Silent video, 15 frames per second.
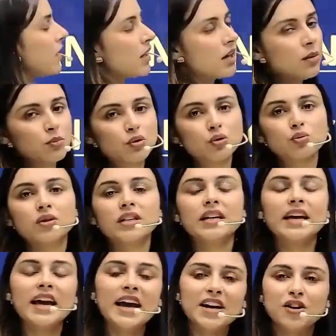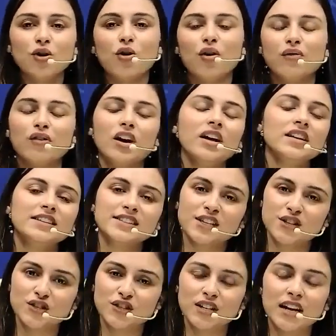come to the end of our
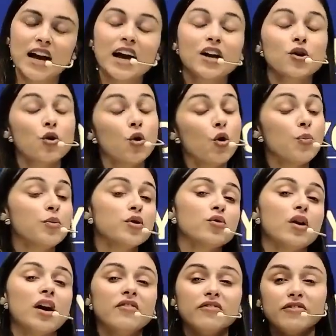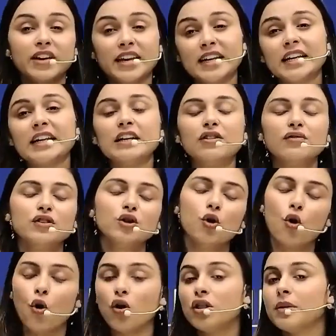session i hope you are very clear with
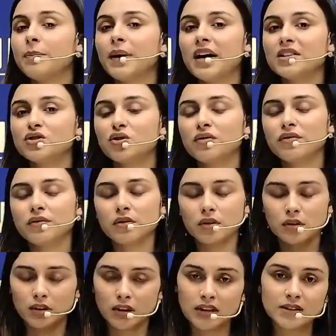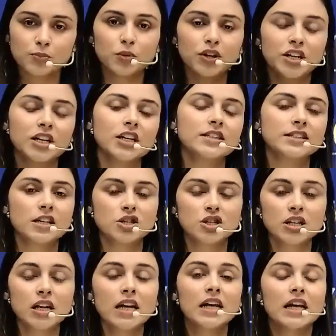all the parts of this particular
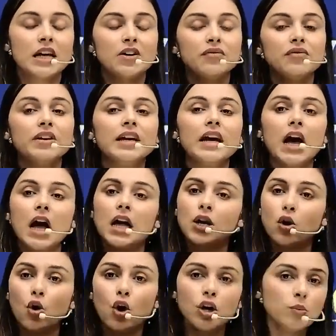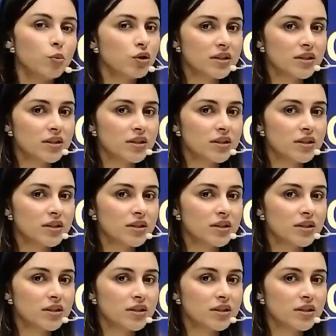session we are almost